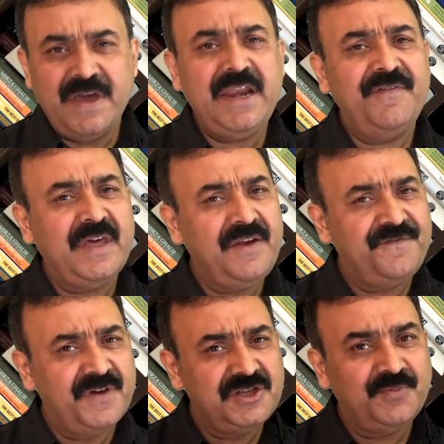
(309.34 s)
very, very
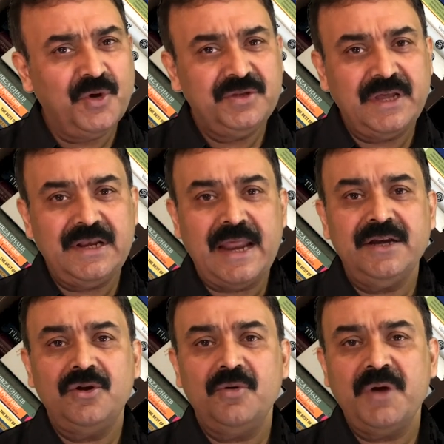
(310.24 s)
first book that
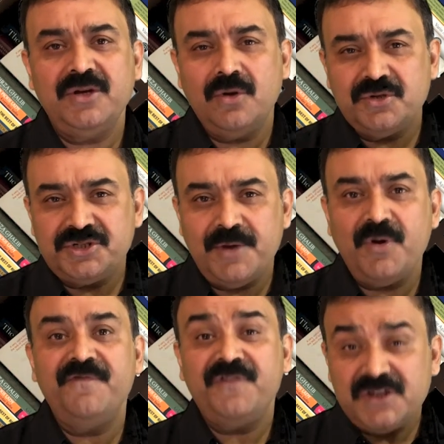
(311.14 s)
landed on my doorstep
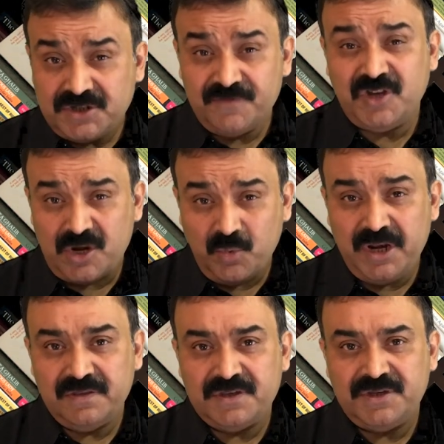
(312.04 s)
on 1st of
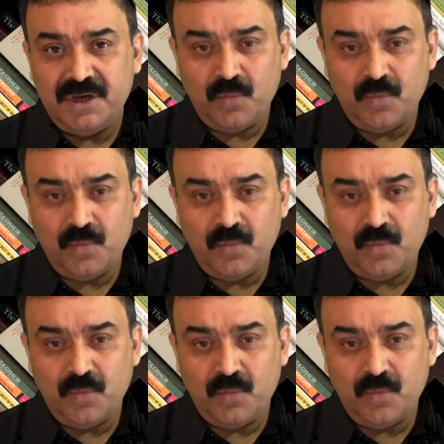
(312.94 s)
January this year